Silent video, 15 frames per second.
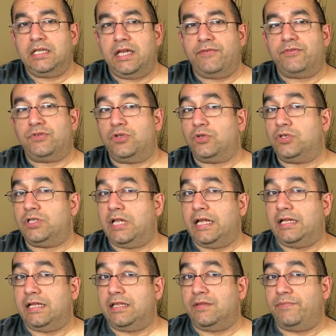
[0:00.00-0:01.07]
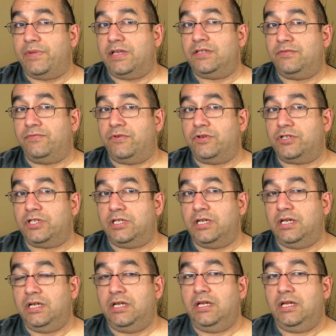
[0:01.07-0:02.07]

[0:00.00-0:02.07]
ever so slightly the best version.